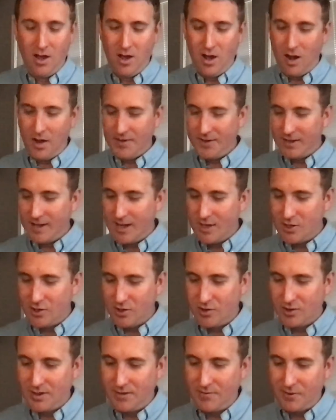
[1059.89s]
on the
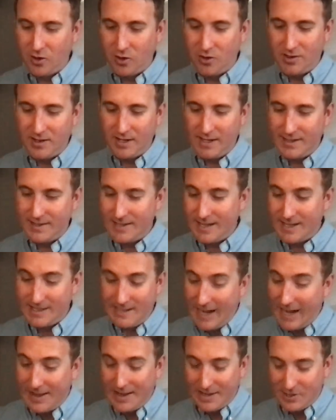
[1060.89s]
logical difficulty and says,
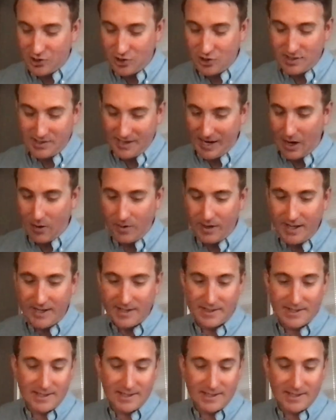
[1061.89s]
yeah, that's just how it is.